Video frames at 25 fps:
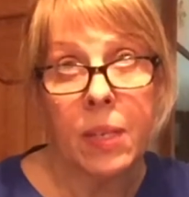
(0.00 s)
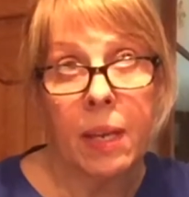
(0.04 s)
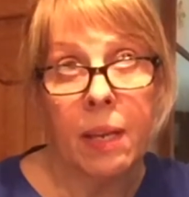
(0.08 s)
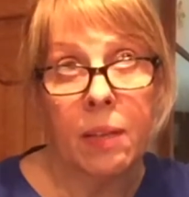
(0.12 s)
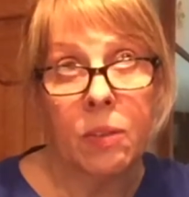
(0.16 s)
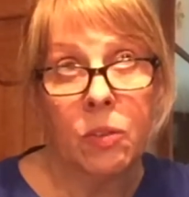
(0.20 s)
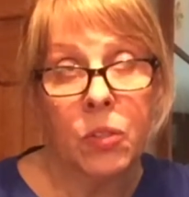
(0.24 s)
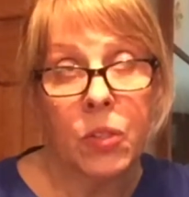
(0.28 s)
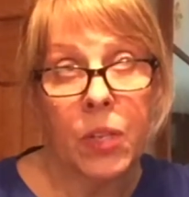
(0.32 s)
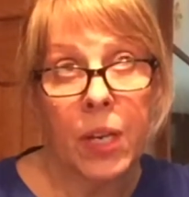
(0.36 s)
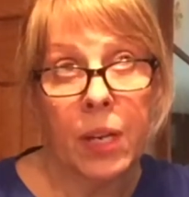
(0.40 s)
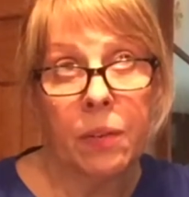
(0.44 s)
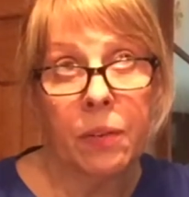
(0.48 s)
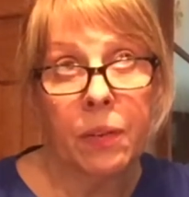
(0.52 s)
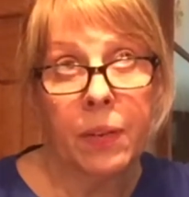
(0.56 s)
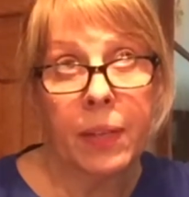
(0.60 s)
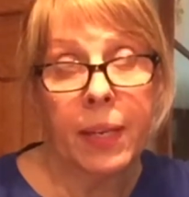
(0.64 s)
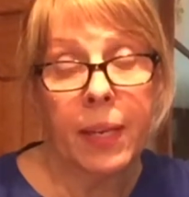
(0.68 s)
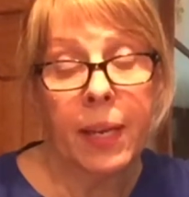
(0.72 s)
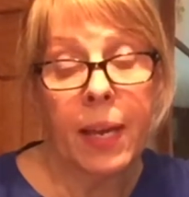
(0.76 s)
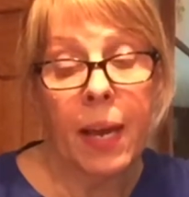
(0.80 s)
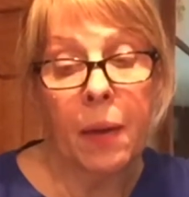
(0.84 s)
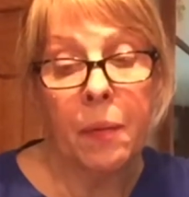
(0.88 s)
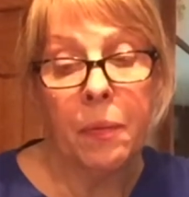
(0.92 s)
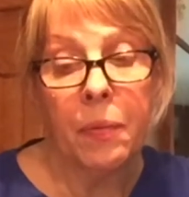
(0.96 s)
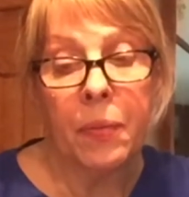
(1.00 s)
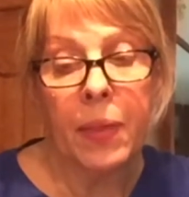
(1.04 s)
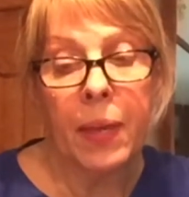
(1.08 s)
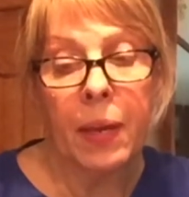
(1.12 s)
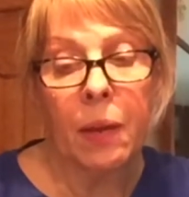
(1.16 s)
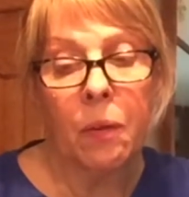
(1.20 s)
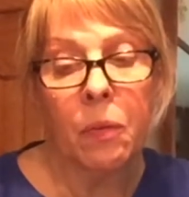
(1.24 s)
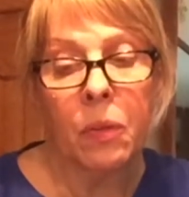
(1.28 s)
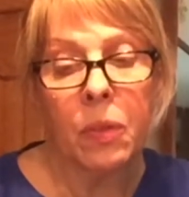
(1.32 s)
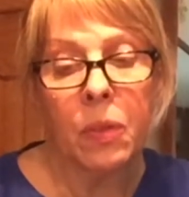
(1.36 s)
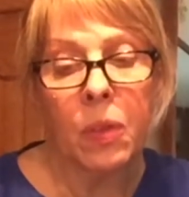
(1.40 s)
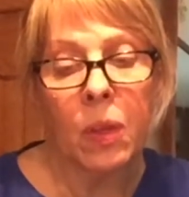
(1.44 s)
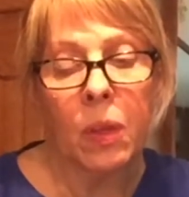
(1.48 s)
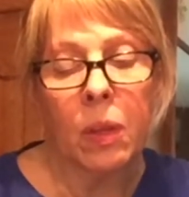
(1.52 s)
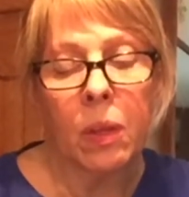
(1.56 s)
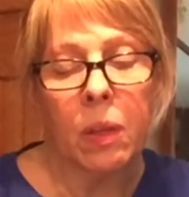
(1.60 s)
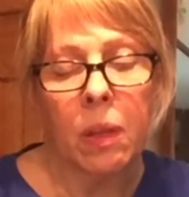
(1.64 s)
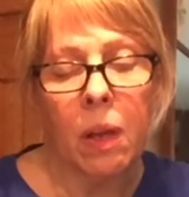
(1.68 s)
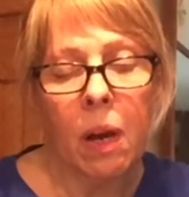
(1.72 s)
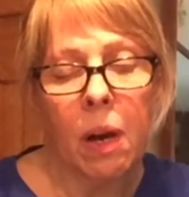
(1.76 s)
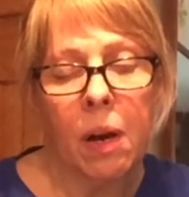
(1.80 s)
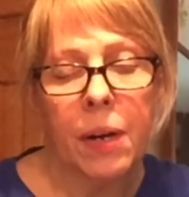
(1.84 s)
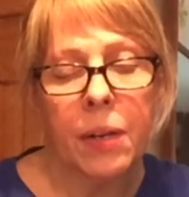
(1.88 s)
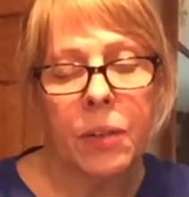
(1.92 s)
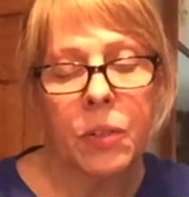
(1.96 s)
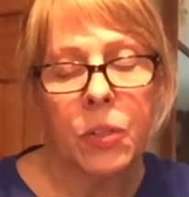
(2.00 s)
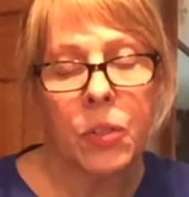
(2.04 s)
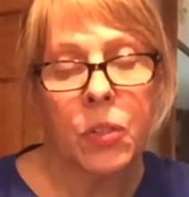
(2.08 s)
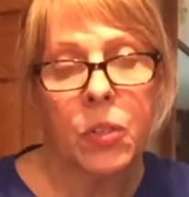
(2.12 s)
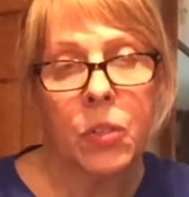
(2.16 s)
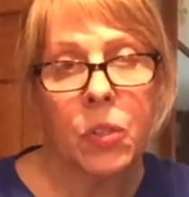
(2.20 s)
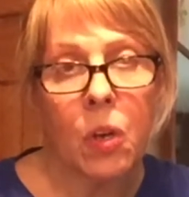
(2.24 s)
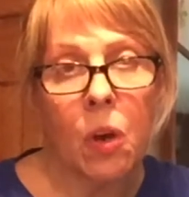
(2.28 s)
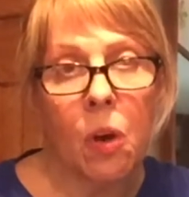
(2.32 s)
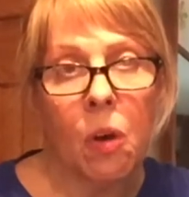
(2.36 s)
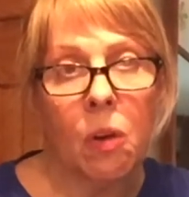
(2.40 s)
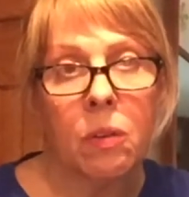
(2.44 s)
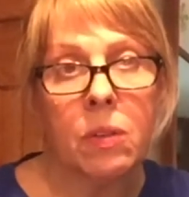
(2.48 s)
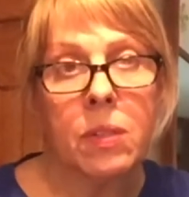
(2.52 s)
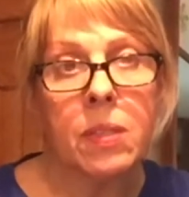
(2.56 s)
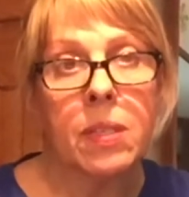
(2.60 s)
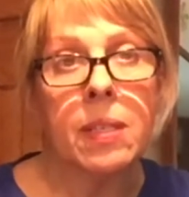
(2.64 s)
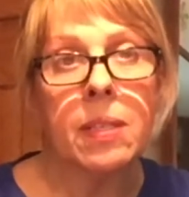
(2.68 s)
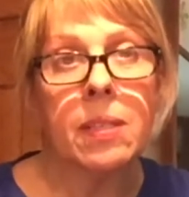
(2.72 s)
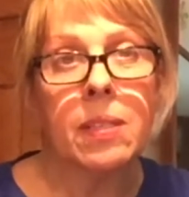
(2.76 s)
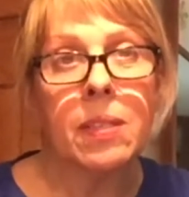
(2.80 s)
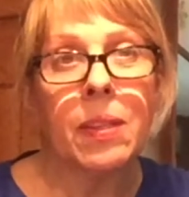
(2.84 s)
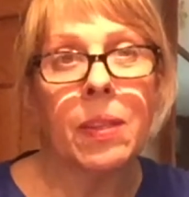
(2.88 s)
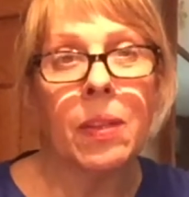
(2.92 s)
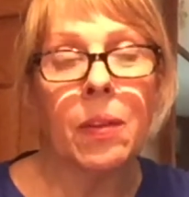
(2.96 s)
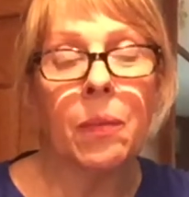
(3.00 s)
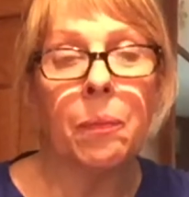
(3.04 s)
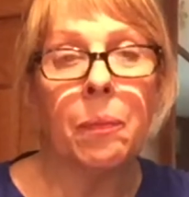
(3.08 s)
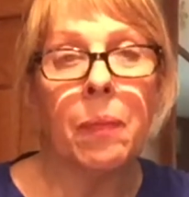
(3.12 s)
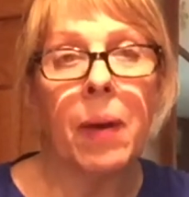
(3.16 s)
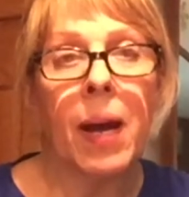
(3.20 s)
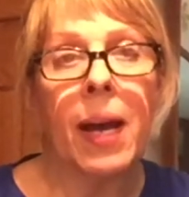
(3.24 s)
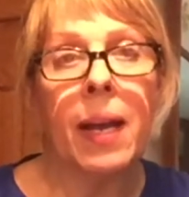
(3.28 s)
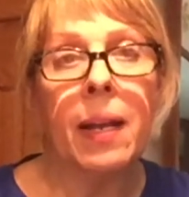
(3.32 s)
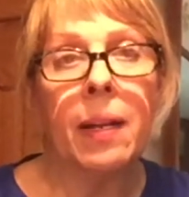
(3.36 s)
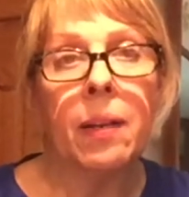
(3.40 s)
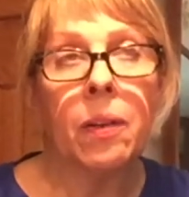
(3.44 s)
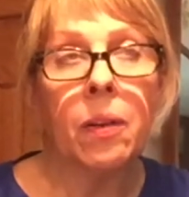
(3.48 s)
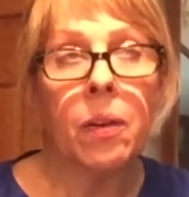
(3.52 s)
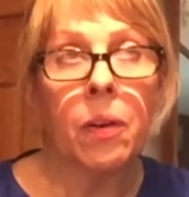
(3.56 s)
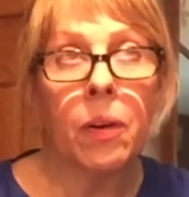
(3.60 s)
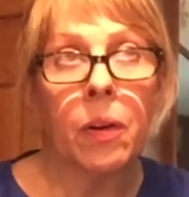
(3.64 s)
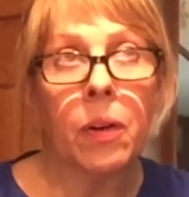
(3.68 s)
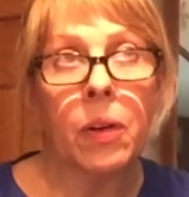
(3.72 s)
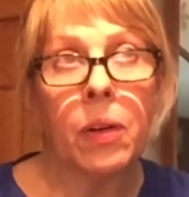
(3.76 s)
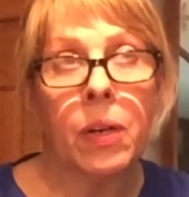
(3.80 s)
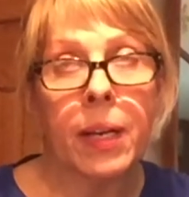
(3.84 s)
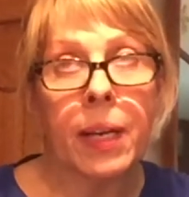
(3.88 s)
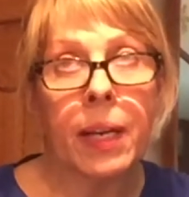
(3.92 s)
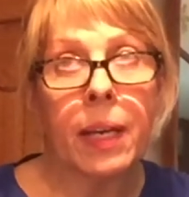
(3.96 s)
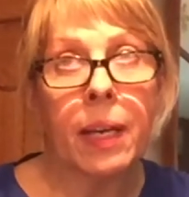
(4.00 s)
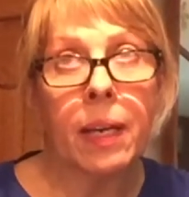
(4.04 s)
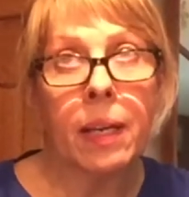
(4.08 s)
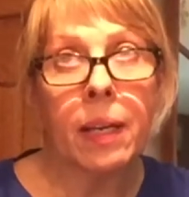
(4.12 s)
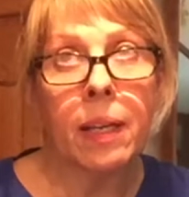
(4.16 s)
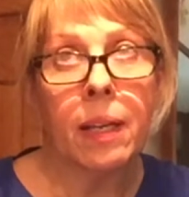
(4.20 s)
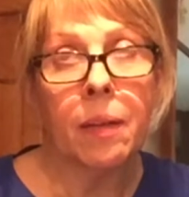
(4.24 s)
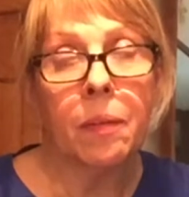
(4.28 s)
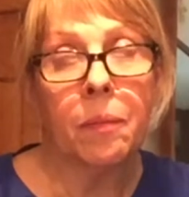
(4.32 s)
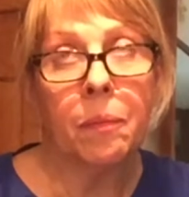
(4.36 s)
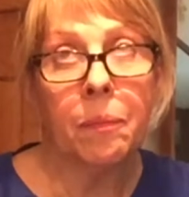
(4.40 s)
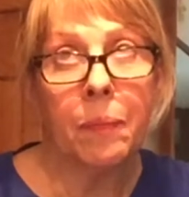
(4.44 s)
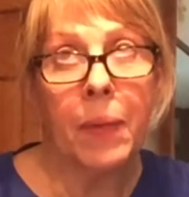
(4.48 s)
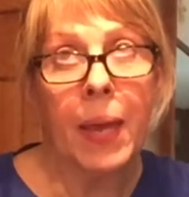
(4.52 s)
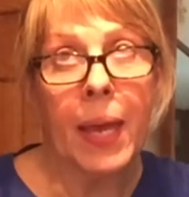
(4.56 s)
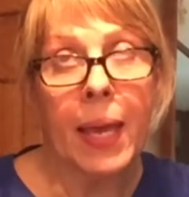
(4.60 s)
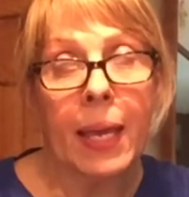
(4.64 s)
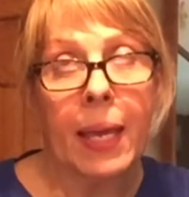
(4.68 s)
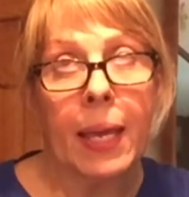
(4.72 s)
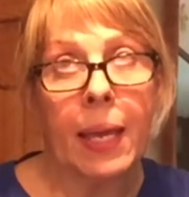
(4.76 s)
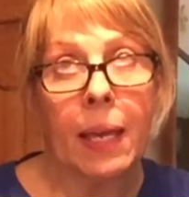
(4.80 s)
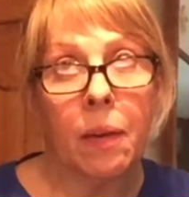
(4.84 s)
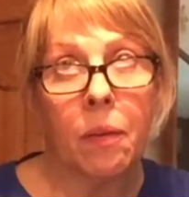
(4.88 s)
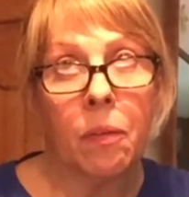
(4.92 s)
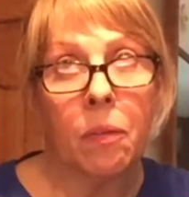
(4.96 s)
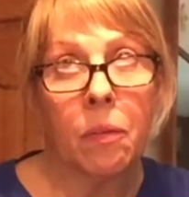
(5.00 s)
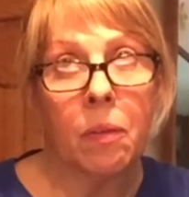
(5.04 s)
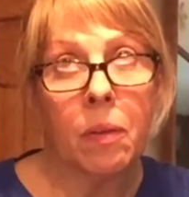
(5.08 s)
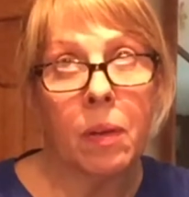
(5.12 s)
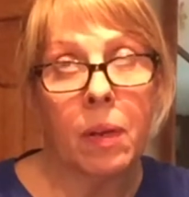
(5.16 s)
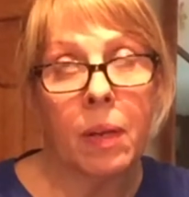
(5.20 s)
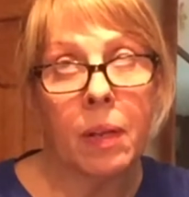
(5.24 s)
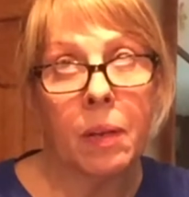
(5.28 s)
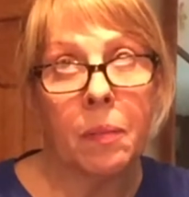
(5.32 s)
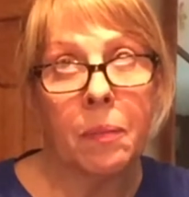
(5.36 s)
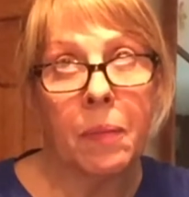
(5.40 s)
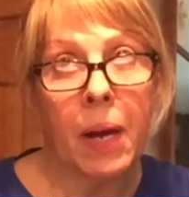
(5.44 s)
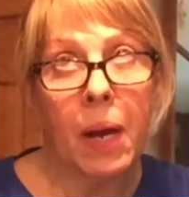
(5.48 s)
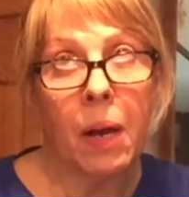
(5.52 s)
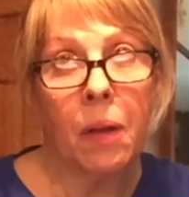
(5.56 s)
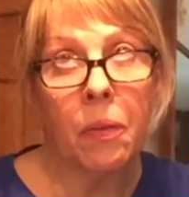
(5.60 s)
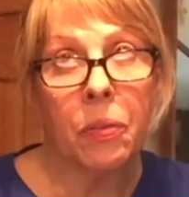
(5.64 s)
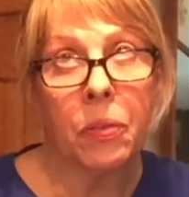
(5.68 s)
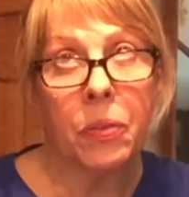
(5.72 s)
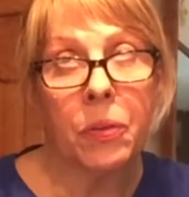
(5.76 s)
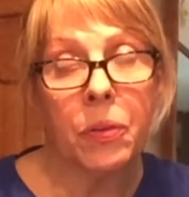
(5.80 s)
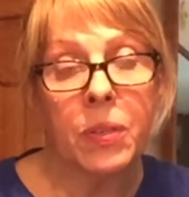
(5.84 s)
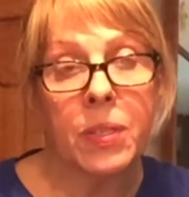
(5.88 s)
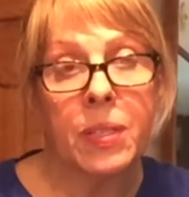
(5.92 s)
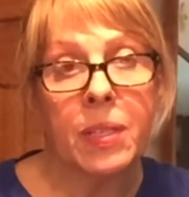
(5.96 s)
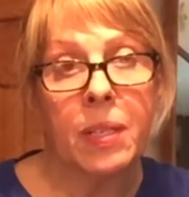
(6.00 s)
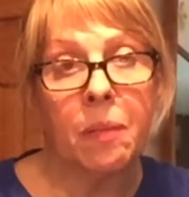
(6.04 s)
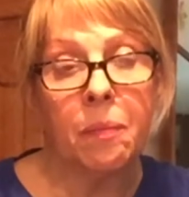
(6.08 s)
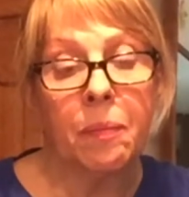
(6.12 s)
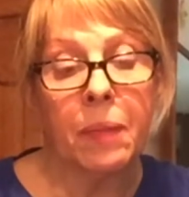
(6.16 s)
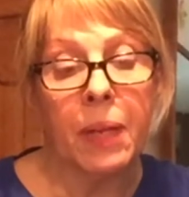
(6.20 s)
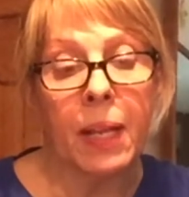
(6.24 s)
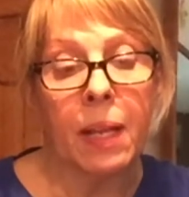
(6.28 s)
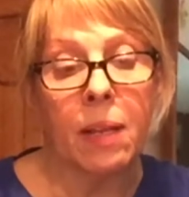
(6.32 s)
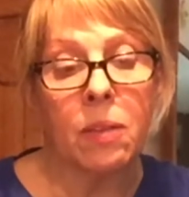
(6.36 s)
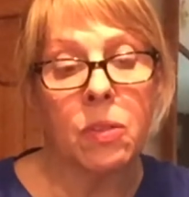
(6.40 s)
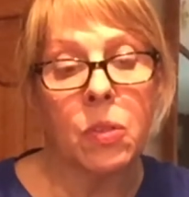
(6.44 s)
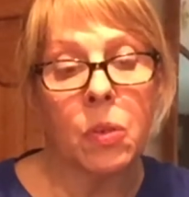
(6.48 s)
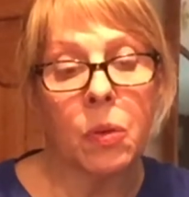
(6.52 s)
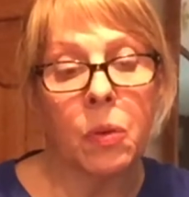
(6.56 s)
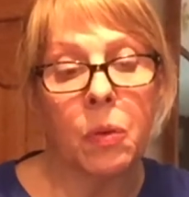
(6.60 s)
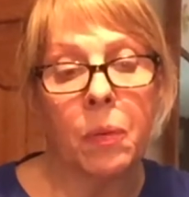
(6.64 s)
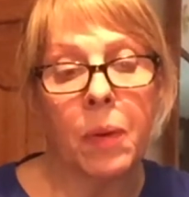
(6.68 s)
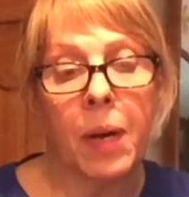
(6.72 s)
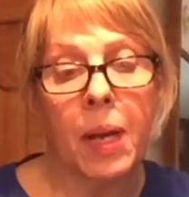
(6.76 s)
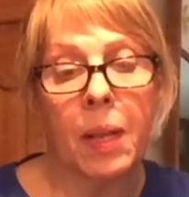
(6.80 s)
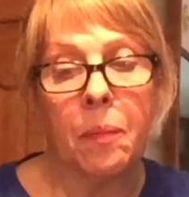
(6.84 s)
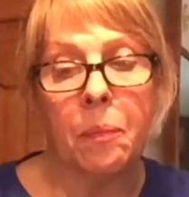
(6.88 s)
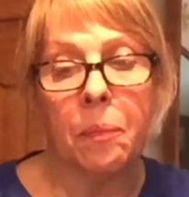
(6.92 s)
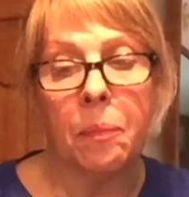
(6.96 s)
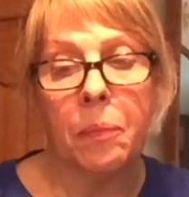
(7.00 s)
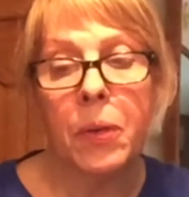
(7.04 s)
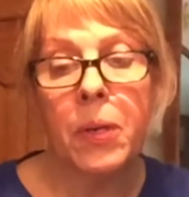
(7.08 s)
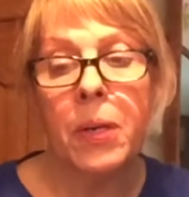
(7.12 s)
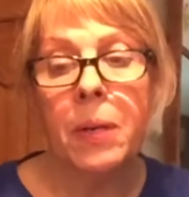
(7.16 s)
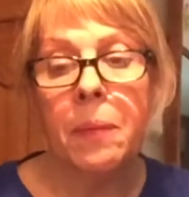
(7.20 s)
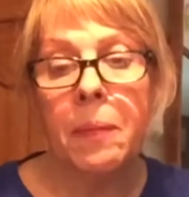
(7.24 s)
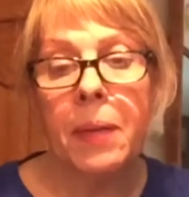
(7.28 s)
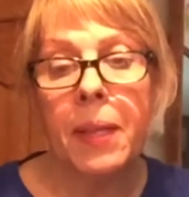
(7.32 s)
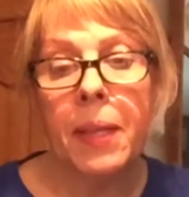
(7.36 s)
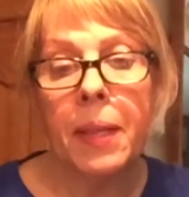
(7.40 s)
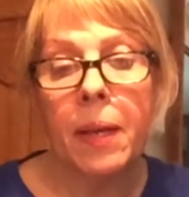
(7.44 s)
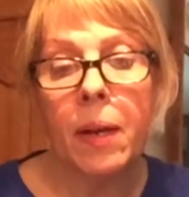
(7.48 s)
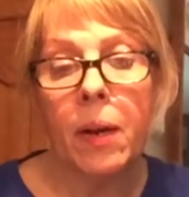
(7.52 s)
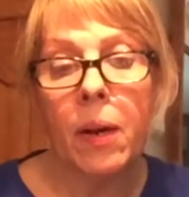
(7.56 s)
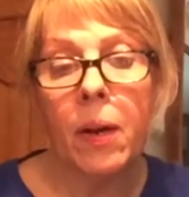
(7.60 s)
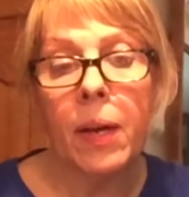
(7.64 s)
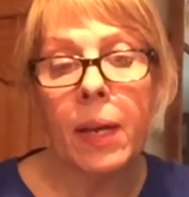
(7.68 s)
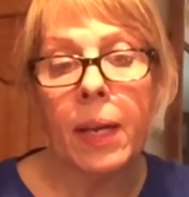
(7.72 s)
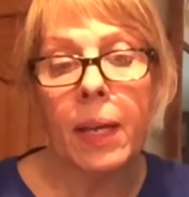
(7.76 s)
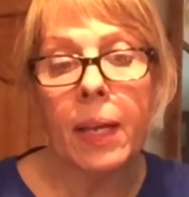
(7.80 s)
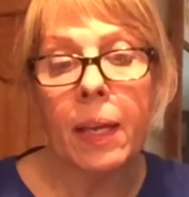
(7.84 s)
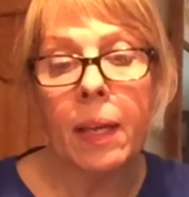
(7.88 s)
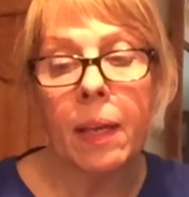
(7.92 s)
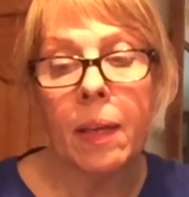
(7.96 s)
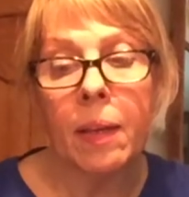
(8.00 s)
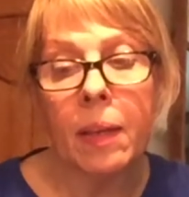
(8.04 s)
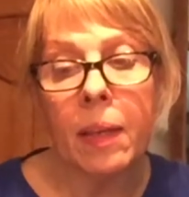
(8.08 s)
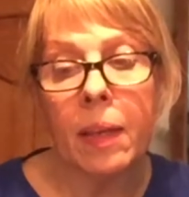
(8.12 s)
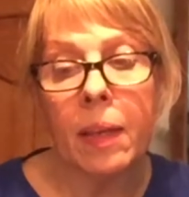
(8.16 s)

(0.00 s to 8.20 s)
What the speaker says: And generally, I think with the larger scones, mine are cooking and baking in about 13 minutes. So we want to put them in there and